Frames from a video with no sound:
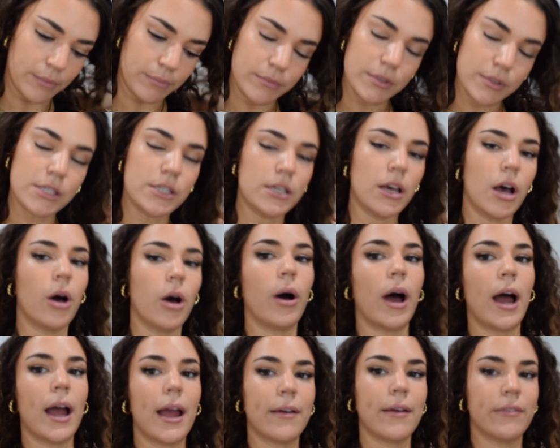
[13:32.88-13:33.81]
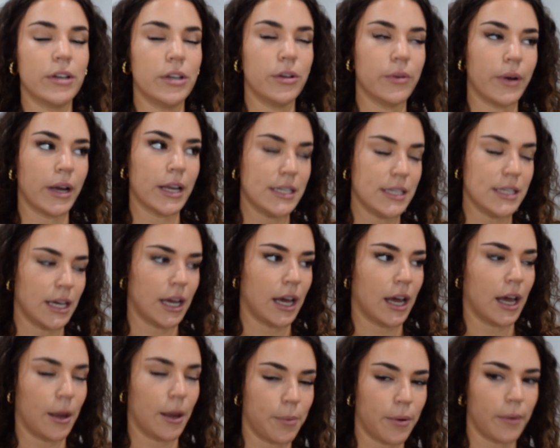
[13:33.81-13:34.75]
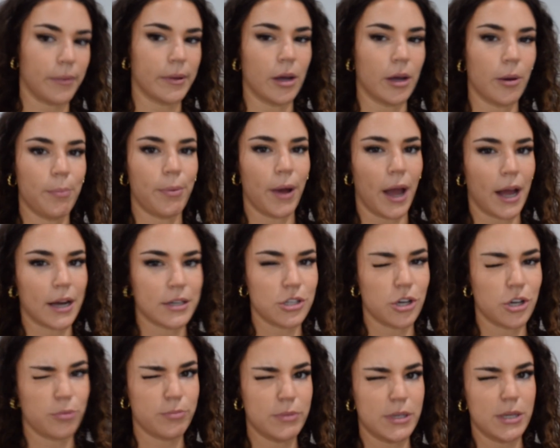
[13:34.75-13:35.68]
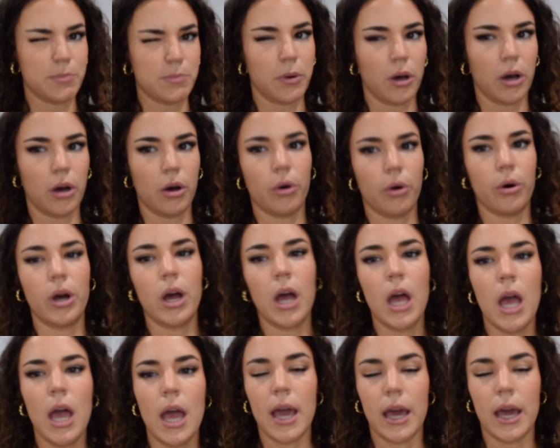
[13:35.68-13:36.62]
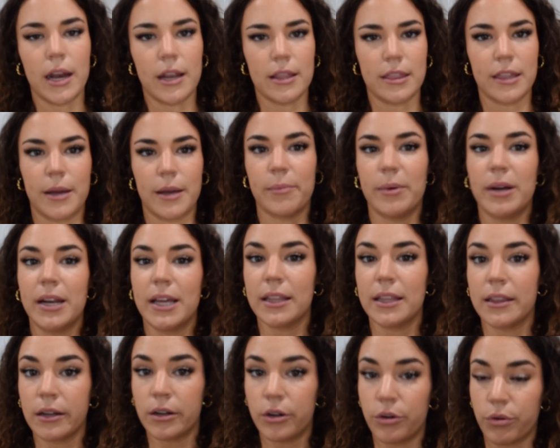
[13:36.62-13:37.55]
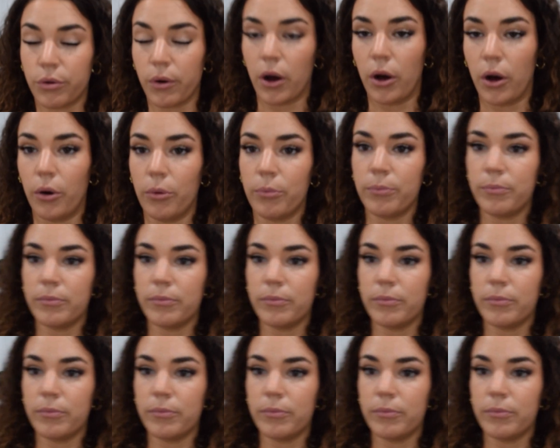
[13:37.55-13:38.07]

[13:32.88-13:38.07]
So I have a new idea. I'll probably go back to Home Depot. I think I'm gonna get the chrome